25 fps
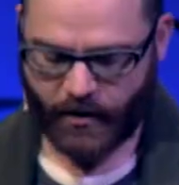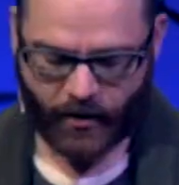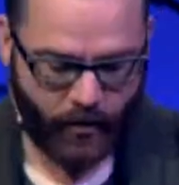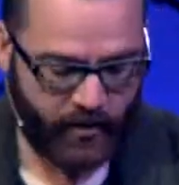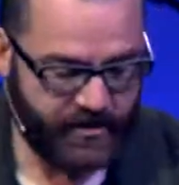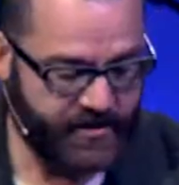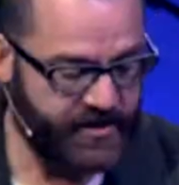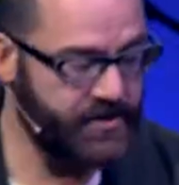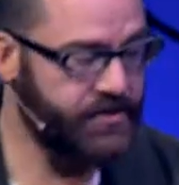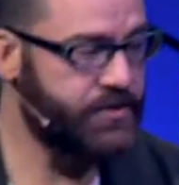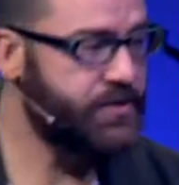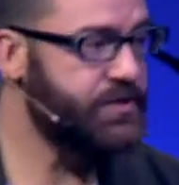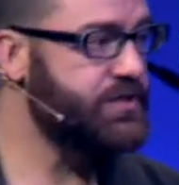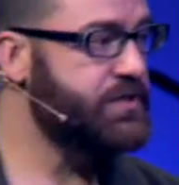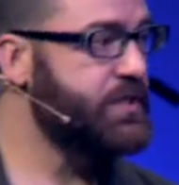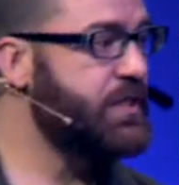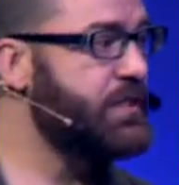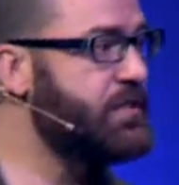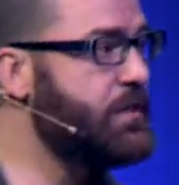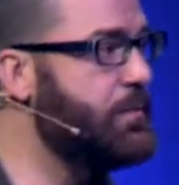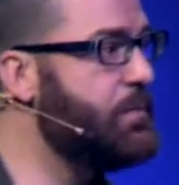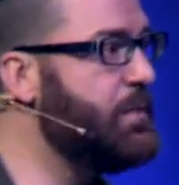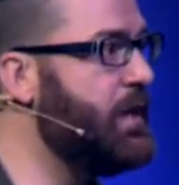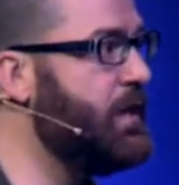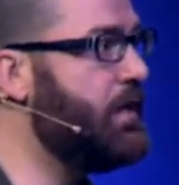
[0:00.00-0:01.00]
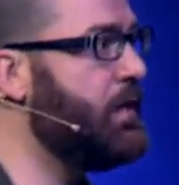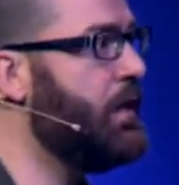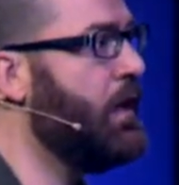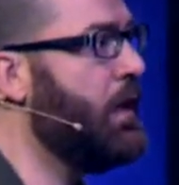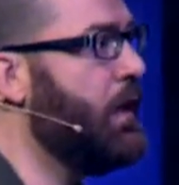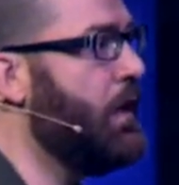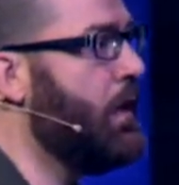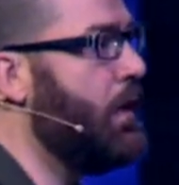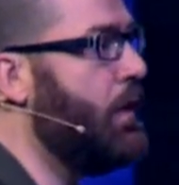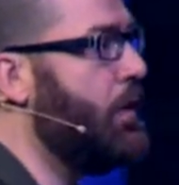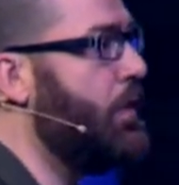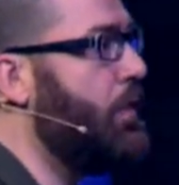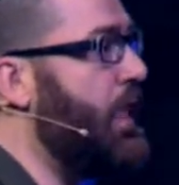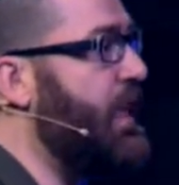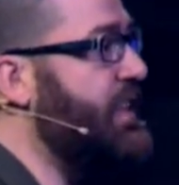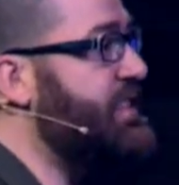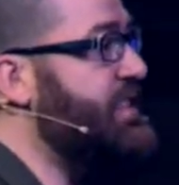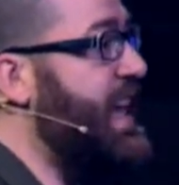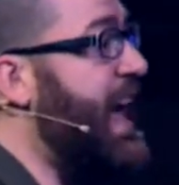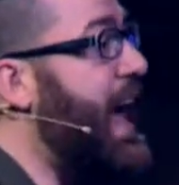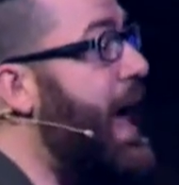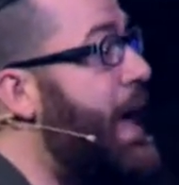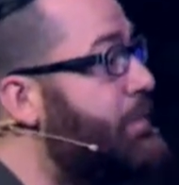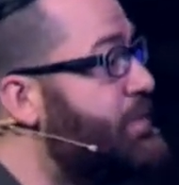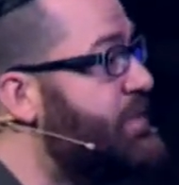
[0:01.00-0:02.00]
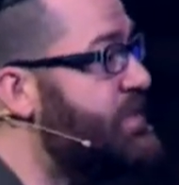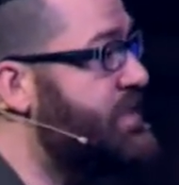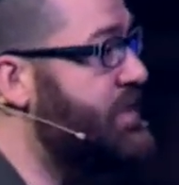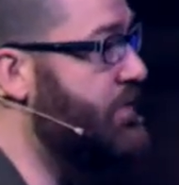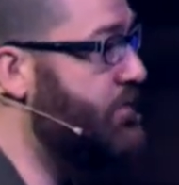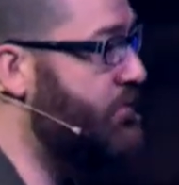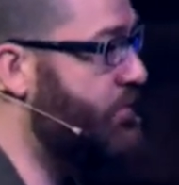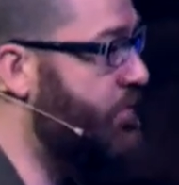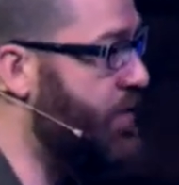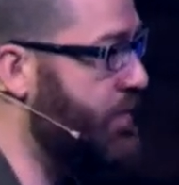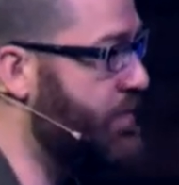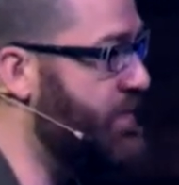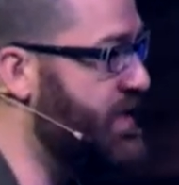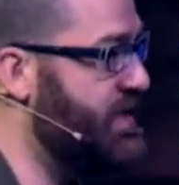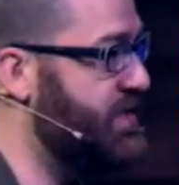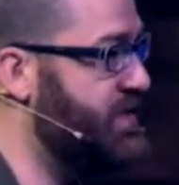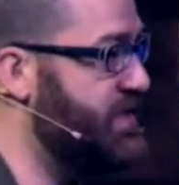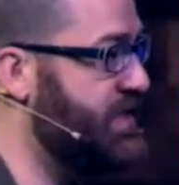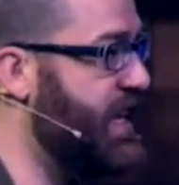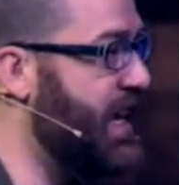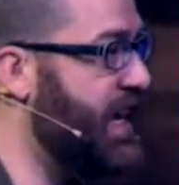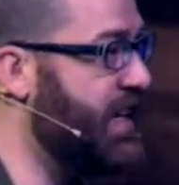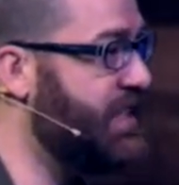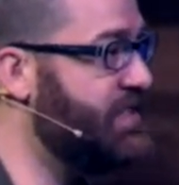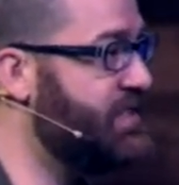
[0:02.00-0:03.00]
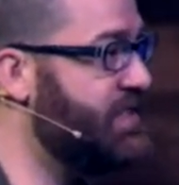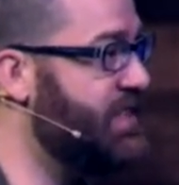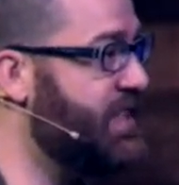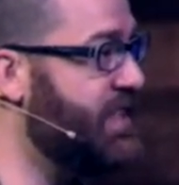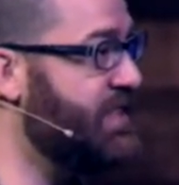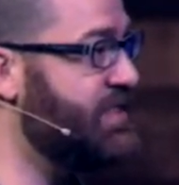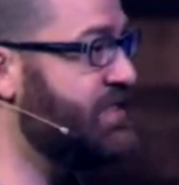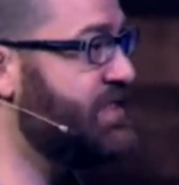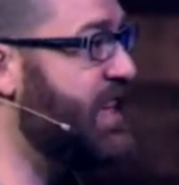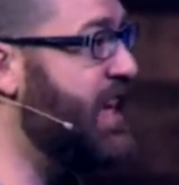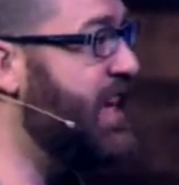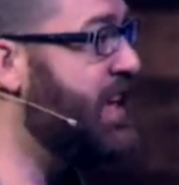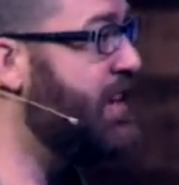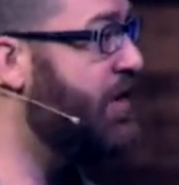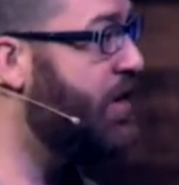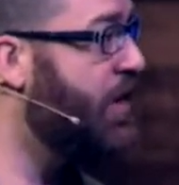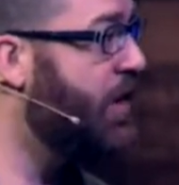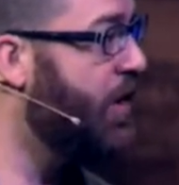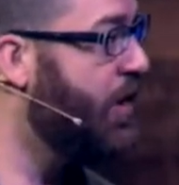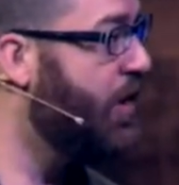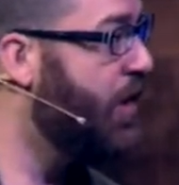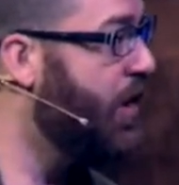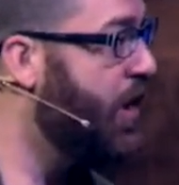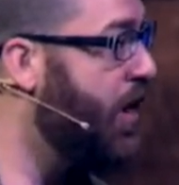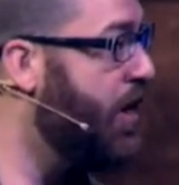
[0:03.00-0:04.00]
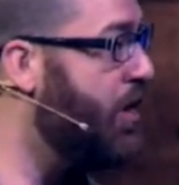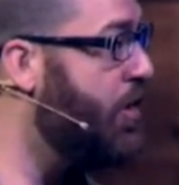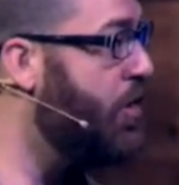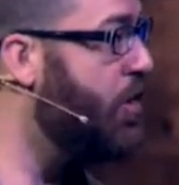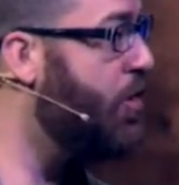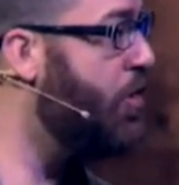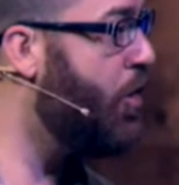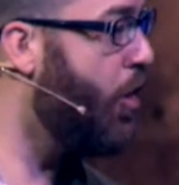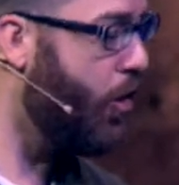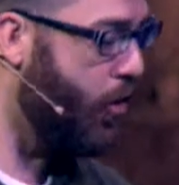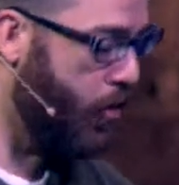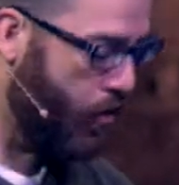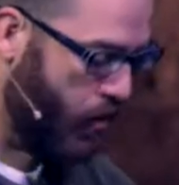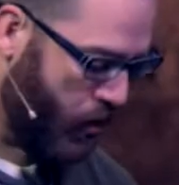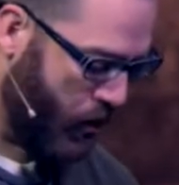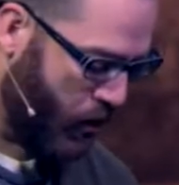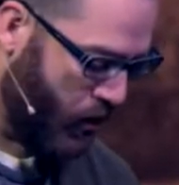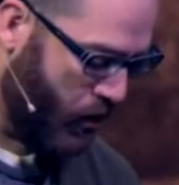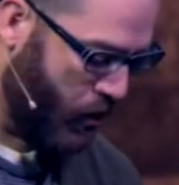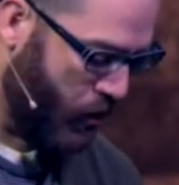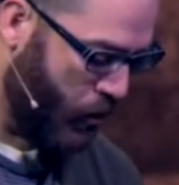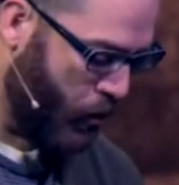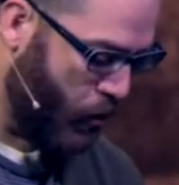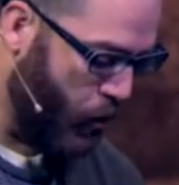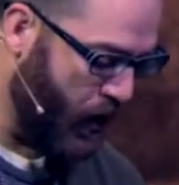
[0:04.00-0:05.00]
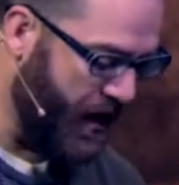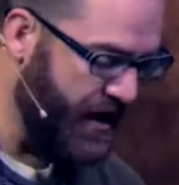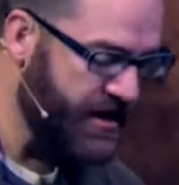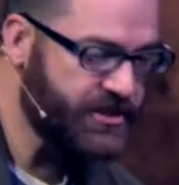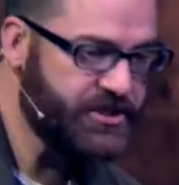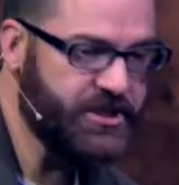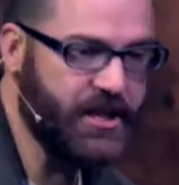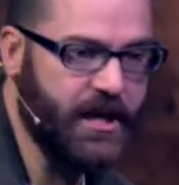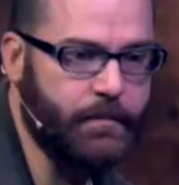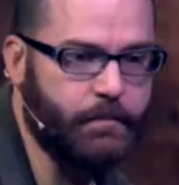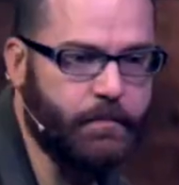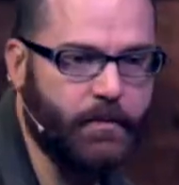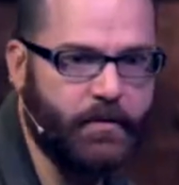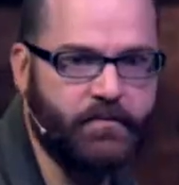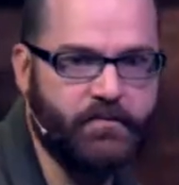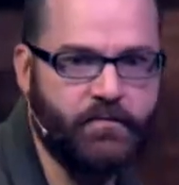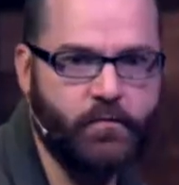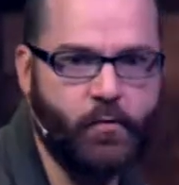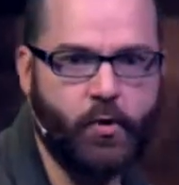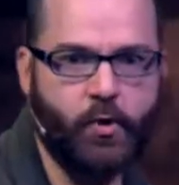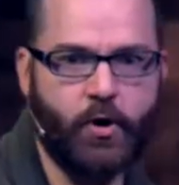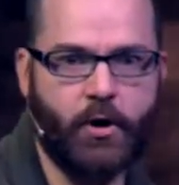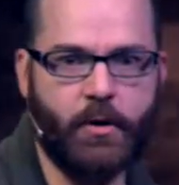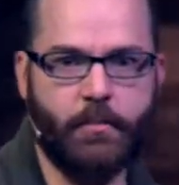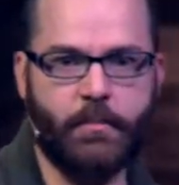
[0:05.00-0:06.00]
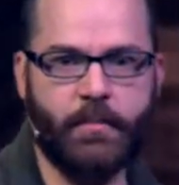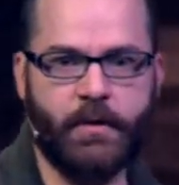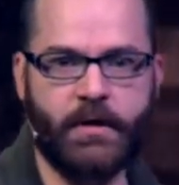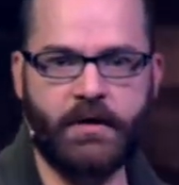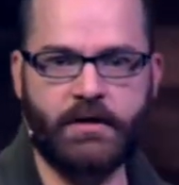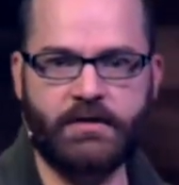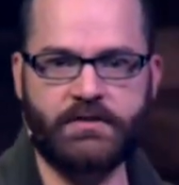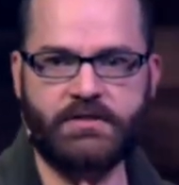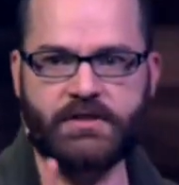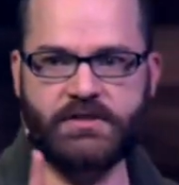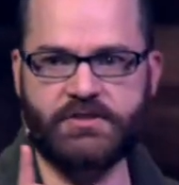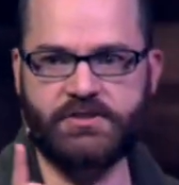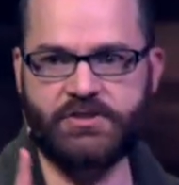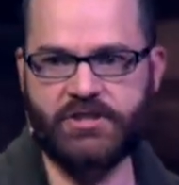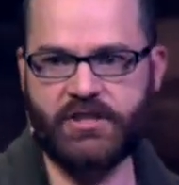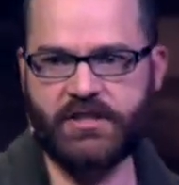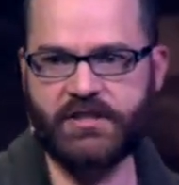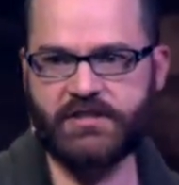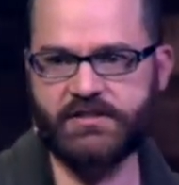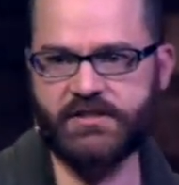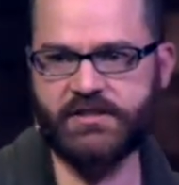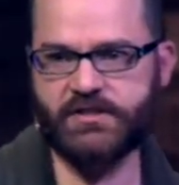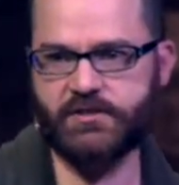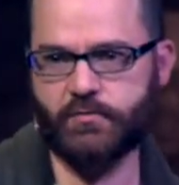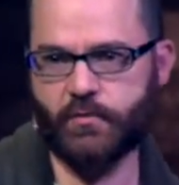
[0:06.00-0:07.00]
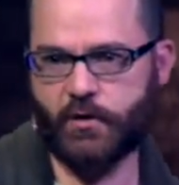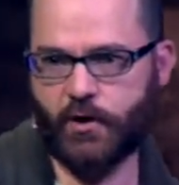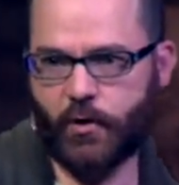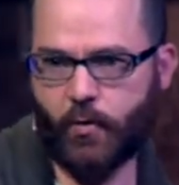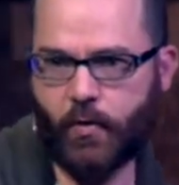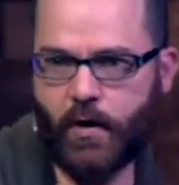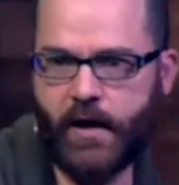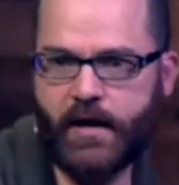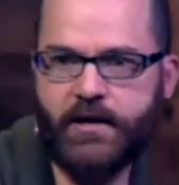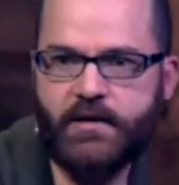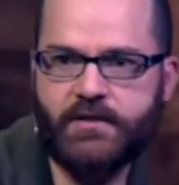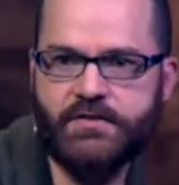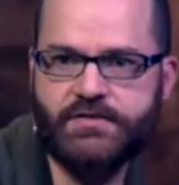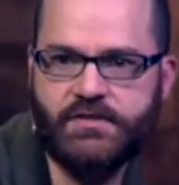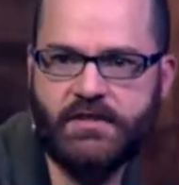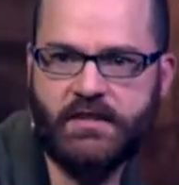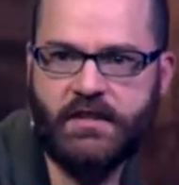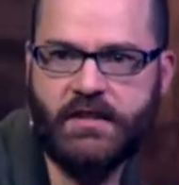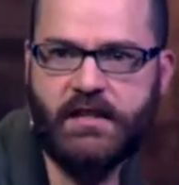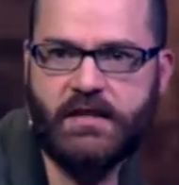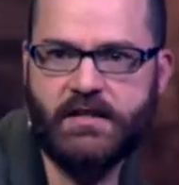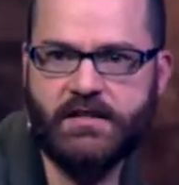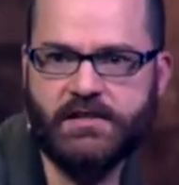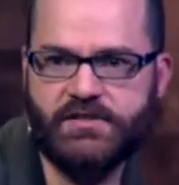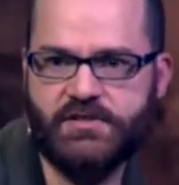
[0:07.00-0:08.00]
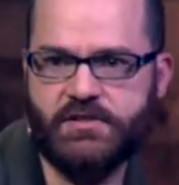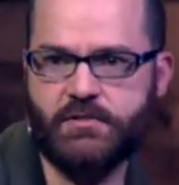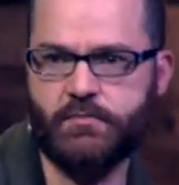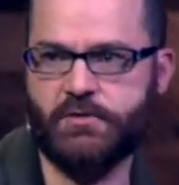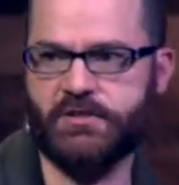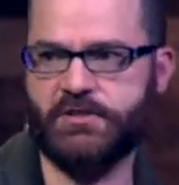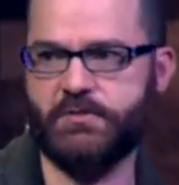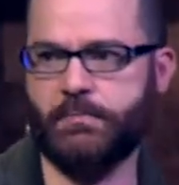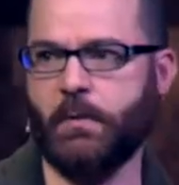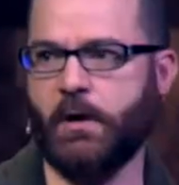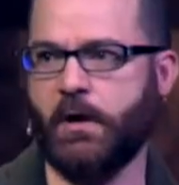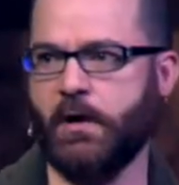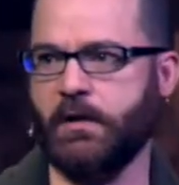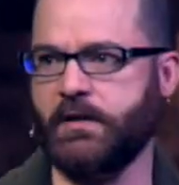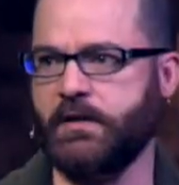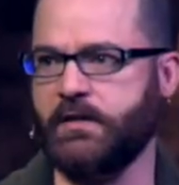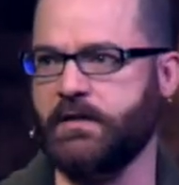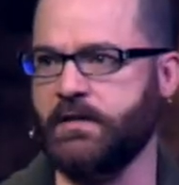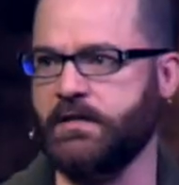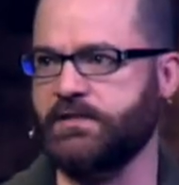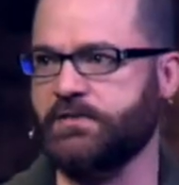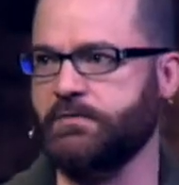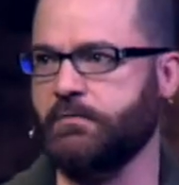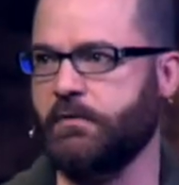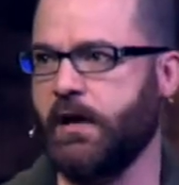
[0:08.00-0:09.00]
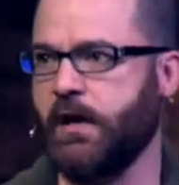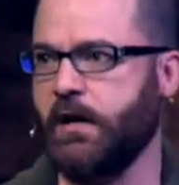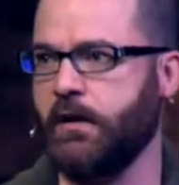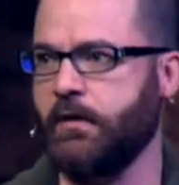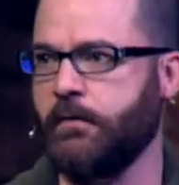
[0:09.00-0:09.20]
What's interesting to me that's absent from this text is in, in no way, shape, or form did Jesus require Zacchaeus to respond in this way.